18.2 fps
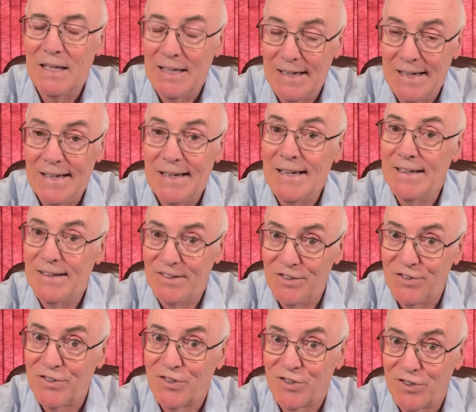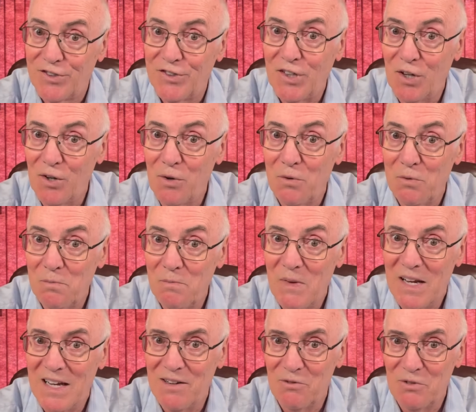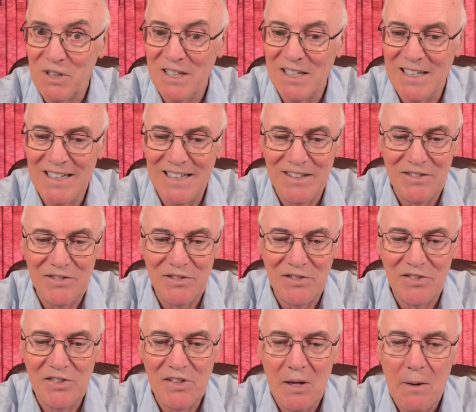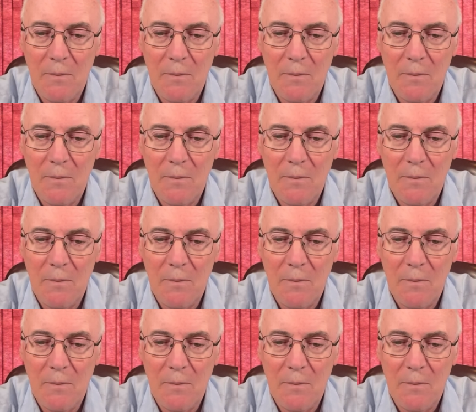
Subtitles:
And it's so, it really is.